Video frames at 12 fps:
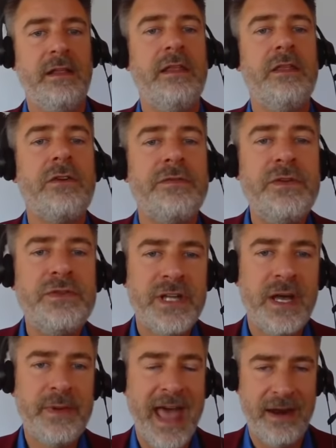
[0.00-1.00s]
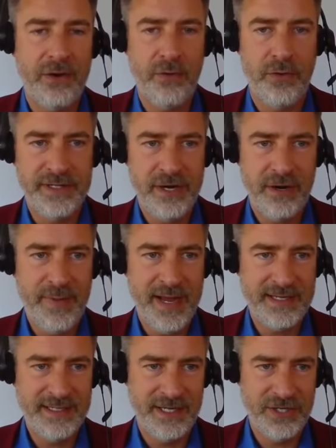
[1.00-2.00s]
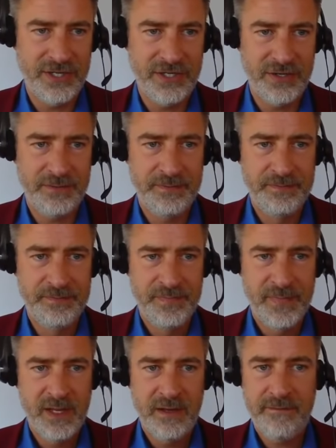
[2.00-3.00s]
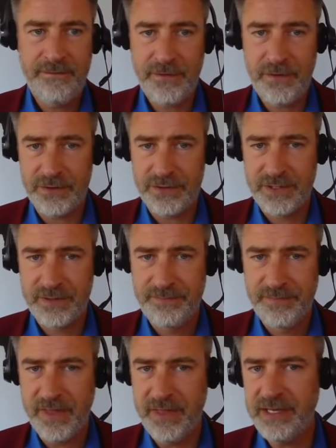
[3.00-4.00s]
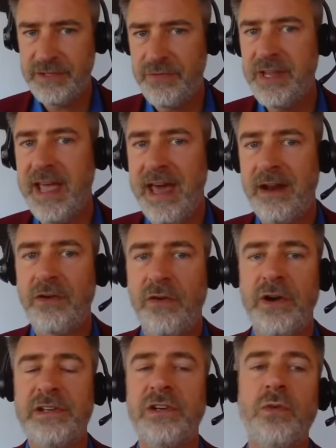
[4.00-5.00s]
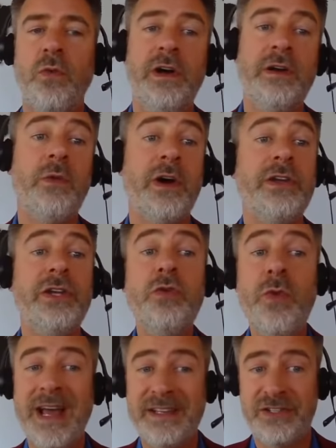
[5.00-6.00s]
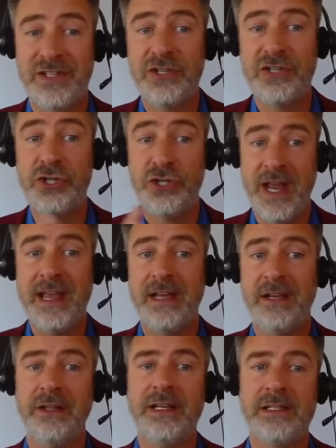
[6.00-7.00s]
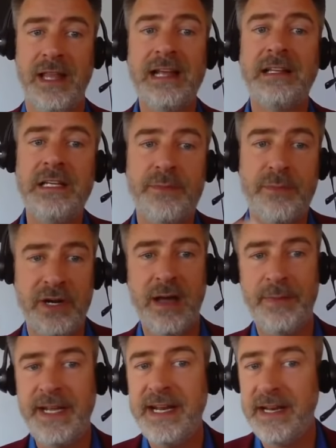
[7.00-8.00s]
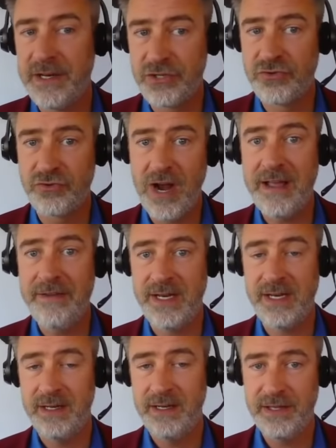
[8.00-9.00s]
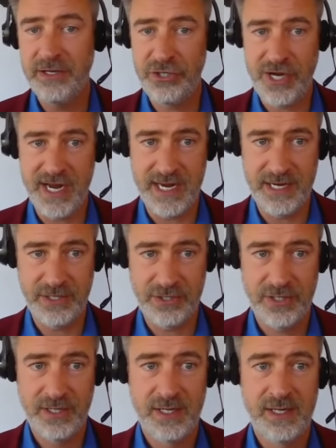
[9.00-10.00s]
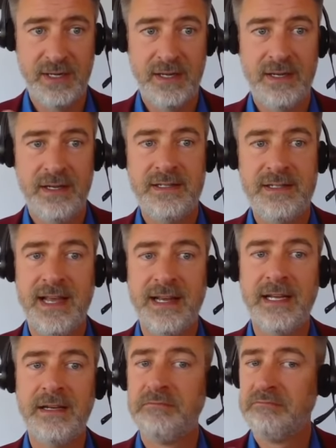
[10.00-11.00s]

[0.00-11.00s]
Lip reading: There are a few subcategories here to pay attention to. First, these three categories are one where US shale is likely to predominate and is driving the change. Second,